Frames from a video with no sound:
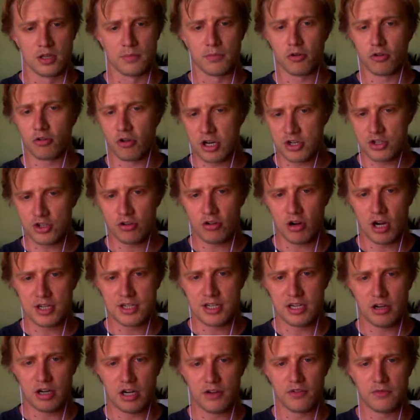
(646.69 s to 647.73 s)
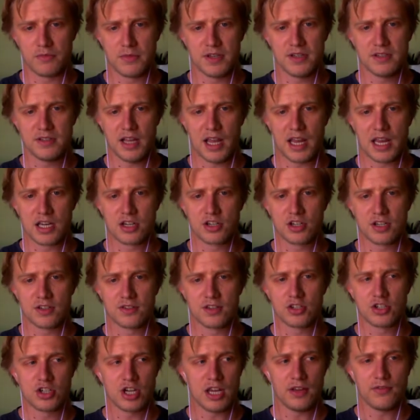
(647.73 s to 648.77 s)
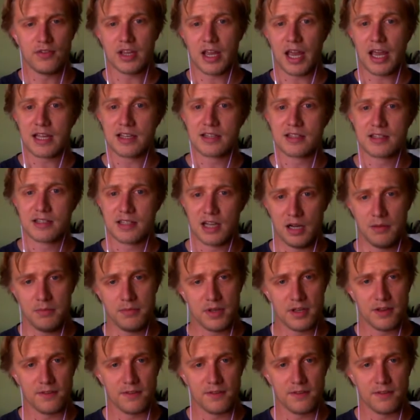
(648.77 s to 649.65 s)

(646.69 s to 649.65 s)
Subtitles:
progression criteria from this stage is achieving a sub